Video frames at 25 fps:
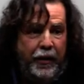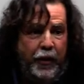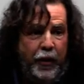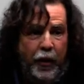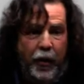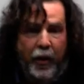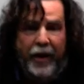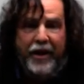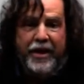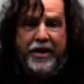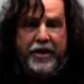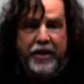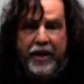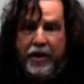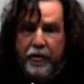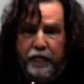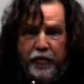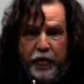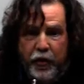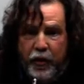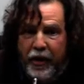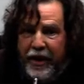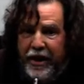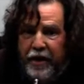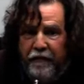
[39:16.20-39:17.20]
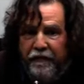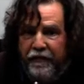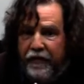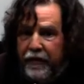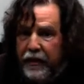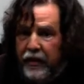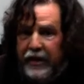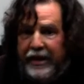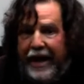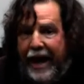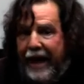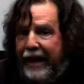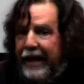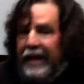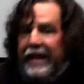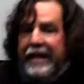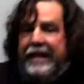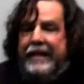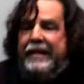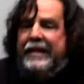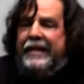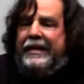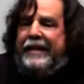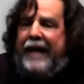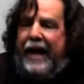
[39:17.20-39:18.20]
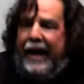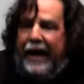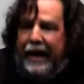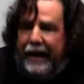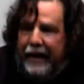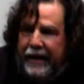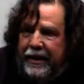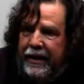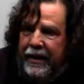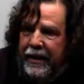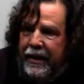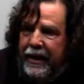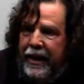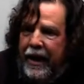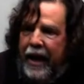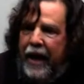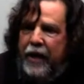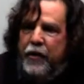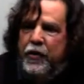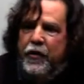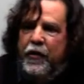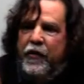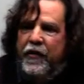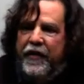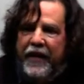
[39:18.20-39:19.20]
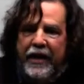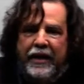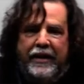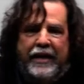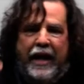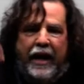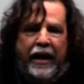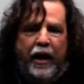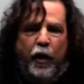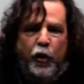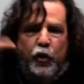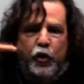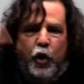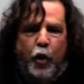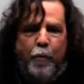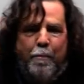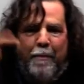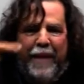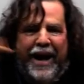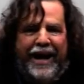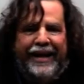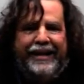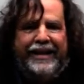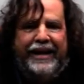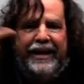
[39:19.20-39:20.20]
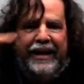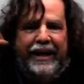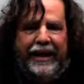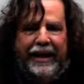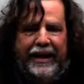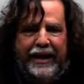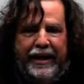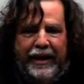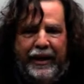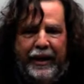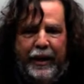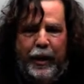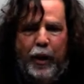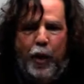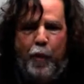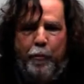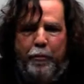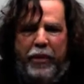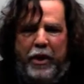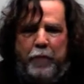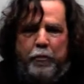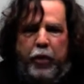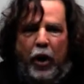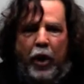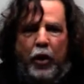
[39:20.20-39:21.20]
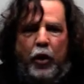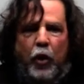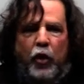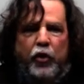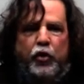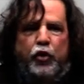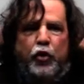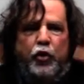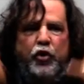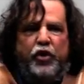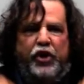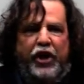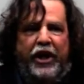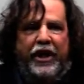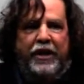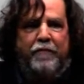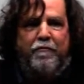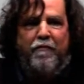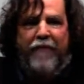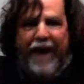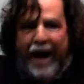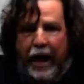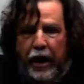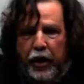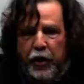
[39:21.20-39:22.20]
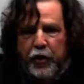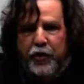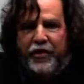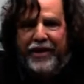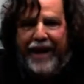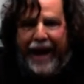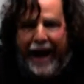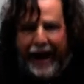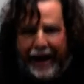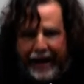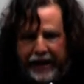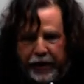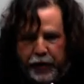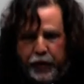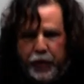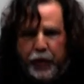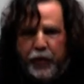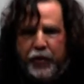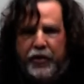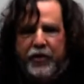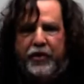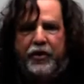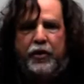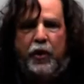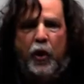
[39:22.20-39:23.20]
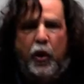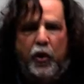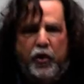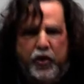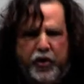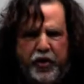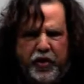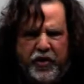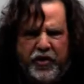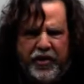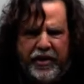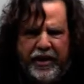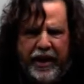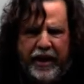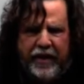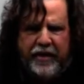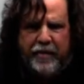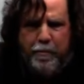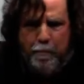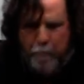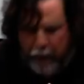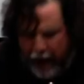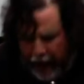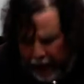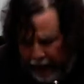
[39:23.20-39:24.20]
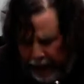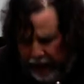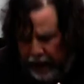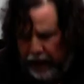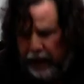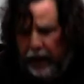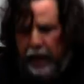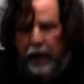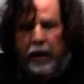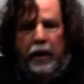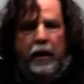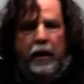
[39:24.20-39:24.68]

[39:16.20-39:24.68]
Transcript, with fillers: You know, if you leave that intact, and you think that automatically people are going to change values, attitudes, consciousness by